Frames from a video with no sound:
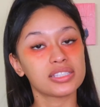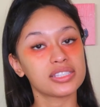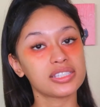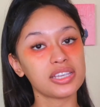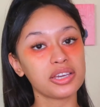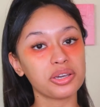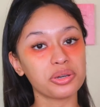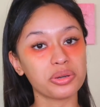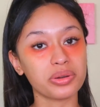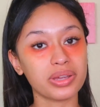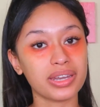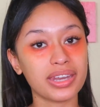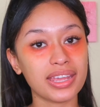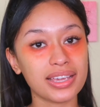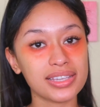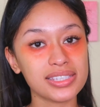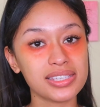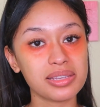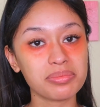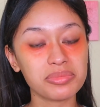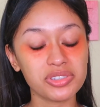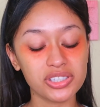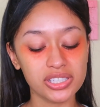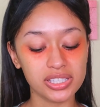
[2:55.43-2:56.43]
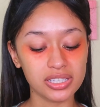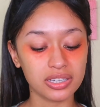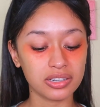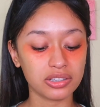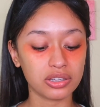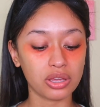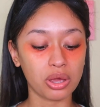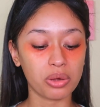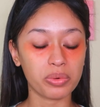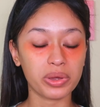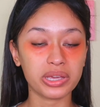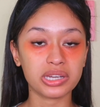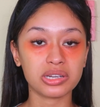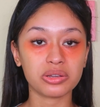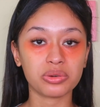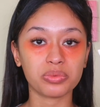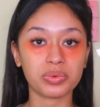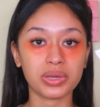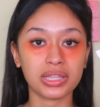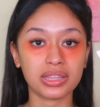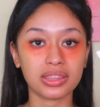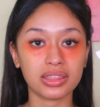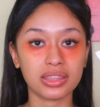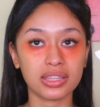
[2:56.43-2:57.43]
So next I'm just gonna go in
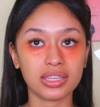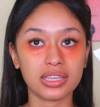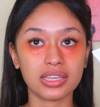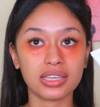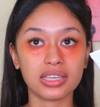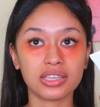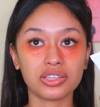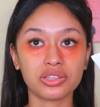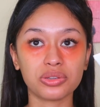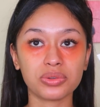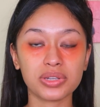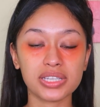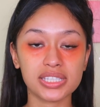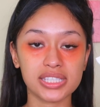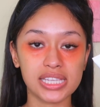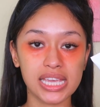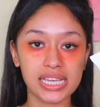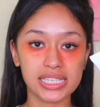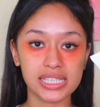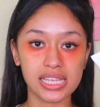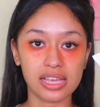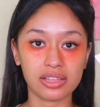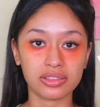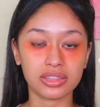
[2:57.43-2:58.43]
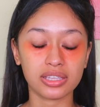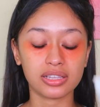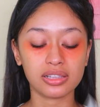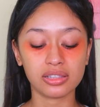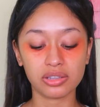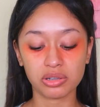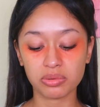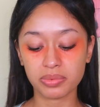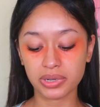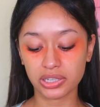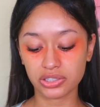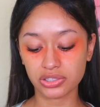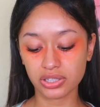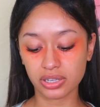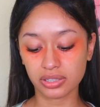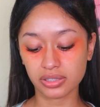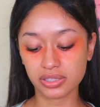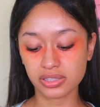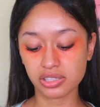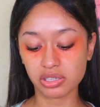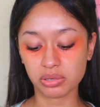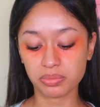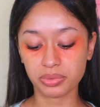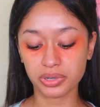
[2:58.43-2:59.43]
with the Unisex Healthy Glow by
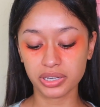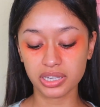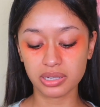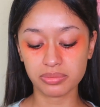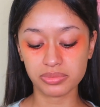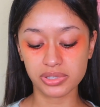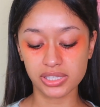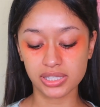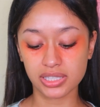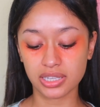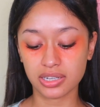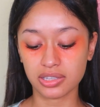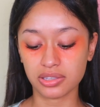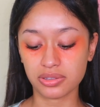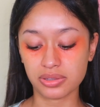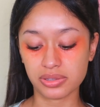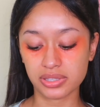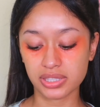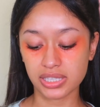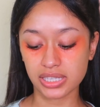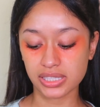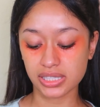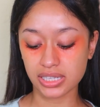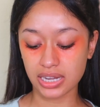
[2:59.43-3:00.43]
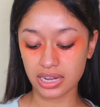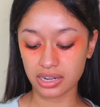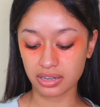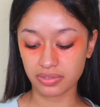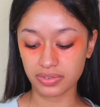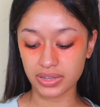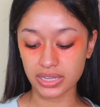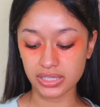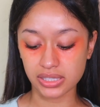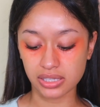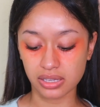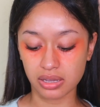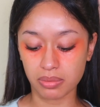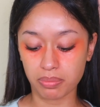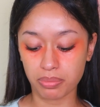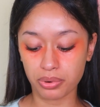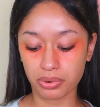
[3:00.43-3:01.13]
Charlotte Tilbury. I'm just gonna use this kind of as a